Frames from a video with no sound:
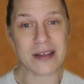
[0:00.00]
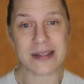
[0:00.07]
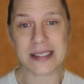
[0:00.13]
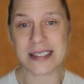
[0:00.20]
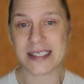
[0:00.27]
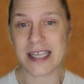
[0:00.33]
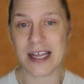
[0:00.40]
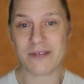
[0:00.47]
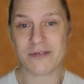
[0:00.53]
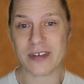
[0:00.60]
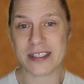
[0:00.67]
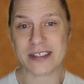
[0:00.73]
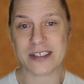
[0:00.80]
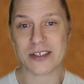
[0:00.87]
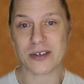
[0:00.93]
of this stuff
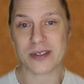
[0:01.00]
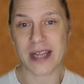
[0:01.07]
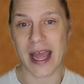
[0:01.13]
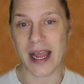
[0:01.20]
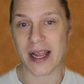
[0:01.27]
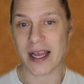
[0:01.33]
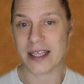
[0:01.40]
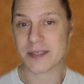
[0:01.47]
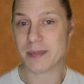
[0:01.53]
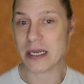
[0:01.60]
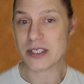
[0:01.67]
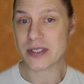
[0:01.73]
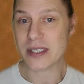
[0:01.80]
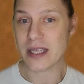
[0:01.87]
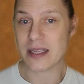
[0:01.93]
fits in your deck,
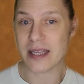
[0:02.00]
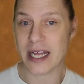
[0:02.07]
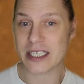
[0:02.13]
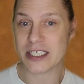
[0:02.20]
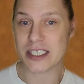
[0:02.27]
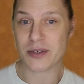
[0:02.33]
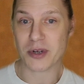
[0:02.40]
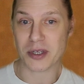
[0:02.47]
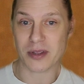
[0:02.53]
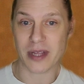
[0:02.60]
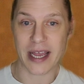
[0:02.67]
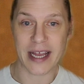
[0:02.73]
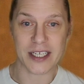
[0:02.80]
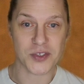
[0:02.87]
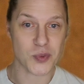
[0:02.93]
especially the legendary
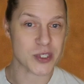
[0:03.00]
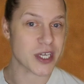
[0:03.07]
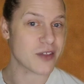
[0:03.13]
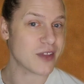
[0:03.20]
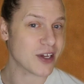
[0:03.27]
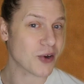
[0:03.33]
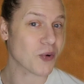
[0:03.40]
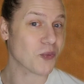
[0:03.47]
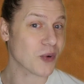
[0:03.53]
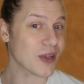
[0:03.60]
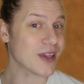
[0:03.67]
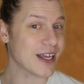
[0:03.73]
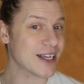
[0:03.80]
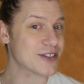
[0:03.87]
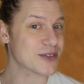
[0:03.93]
lands, which I think are
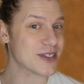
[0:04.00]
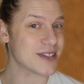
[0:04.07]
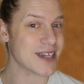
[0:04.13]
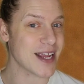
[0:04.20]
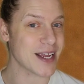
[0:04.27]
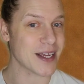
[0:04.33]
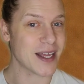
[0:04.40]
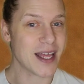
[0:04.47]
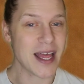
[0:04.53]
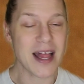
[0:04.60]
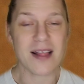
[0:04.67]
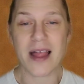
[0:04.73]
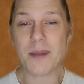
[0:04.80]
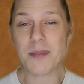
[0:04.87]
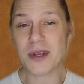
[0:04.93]
really interesting.
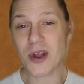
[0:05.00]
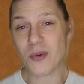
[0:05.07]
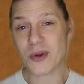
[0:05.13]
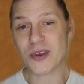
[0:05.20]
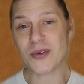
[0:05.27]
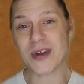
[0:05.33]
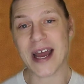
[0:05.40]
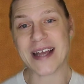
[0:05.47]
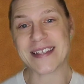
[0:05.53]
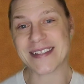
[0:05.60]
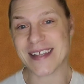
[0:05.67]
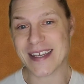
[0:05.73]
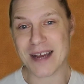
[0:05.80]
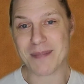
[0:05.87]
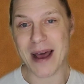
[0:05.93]
Let me know what you guys
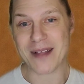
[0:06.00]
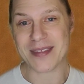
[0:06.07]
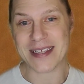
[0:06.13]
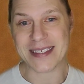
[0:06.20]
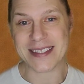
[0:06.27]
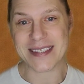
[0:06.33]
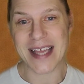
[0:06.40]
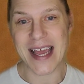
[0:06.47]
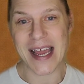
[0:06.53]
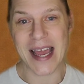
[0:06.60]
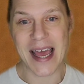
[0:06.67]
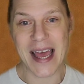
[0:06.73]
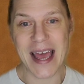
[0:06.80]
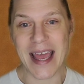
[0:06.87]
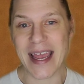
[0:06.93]
think about this
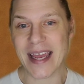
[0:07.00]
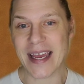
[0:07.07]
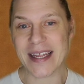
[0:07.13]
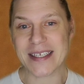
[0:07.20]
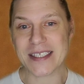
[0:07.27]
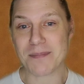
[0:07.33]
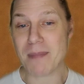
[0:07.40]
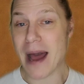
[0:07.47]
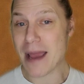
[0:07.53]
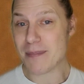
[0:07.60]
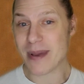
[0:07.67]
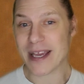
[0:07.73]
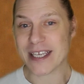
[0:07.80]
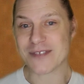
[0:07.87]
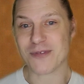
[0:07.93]
set and my
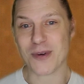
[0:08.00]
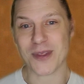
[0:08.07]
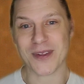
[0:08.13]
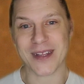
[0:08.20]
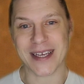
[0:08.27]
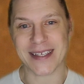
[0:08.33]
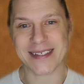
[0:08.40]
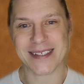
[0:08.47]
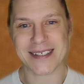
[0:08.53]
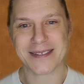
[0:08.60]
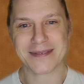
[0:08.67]
picks for the list.